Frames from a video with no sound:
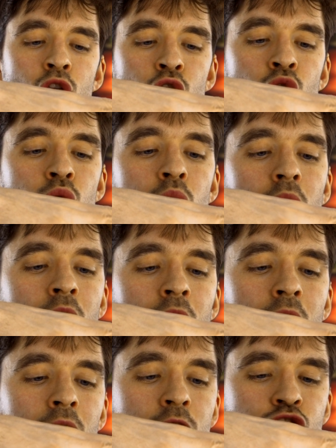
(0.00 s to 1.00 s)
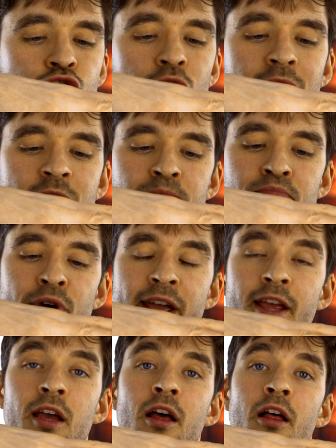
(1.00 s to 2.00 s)
you are trying to
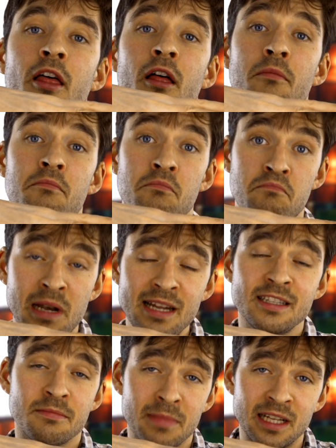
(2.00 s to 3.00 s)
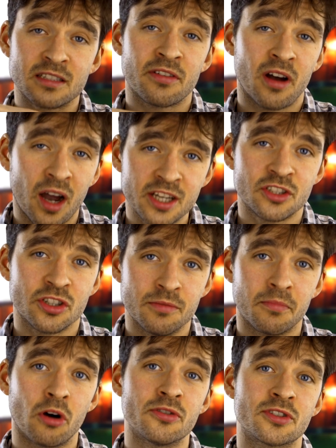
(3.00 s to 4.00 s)
break millions and millions of
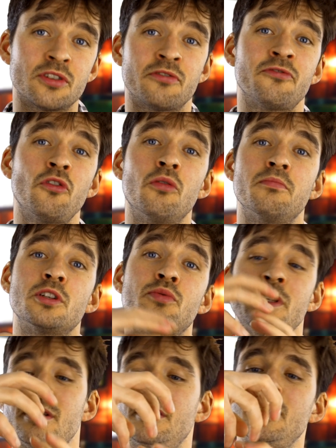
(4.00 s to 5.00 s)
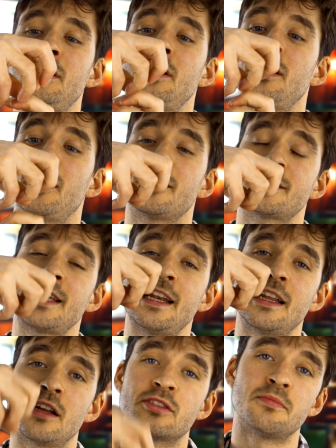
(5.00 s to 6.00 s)
hydrogen bonds that are formed between the
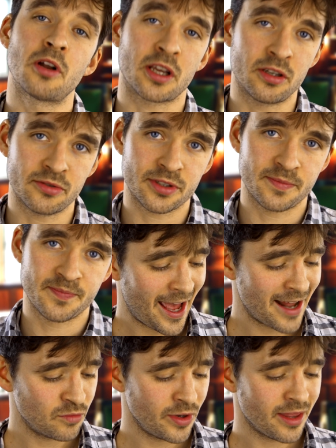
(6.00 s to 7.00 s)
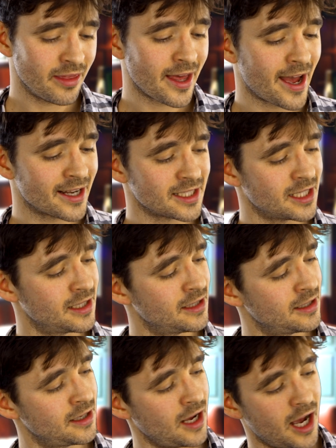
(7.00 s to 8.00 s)
cellulose molecules. And with that,
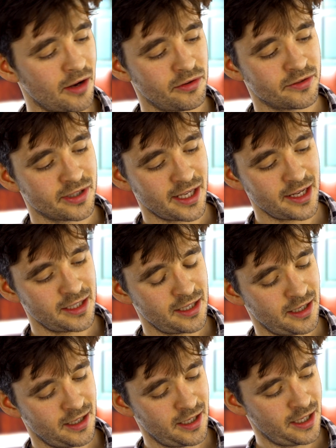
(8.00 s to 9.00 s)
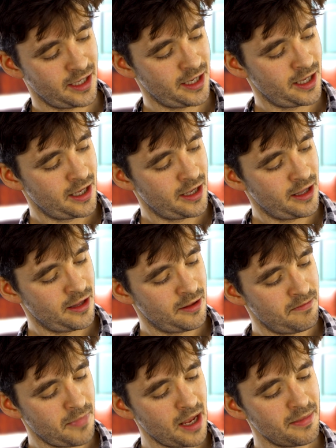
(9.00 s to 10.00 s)
I would have said,
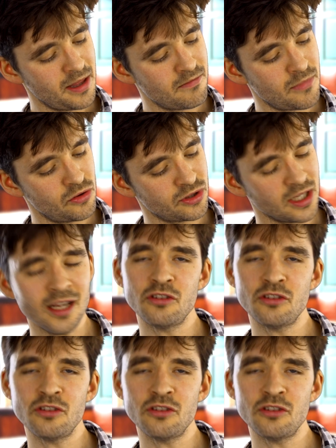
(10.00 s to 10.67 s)
maybe the most